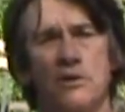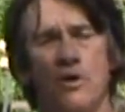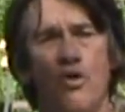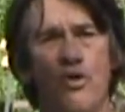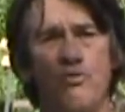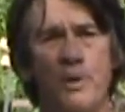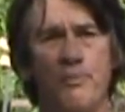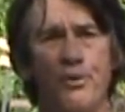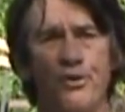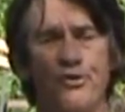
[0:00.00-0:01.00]
Are these
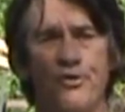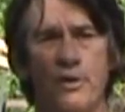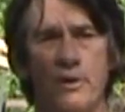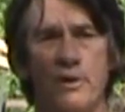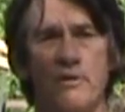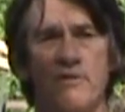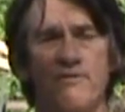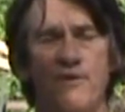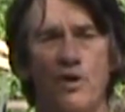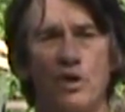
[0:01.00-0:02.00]
people using
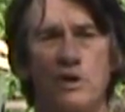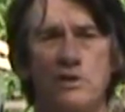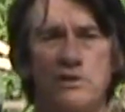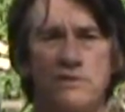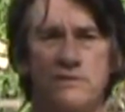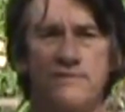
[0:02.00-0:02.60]
foliage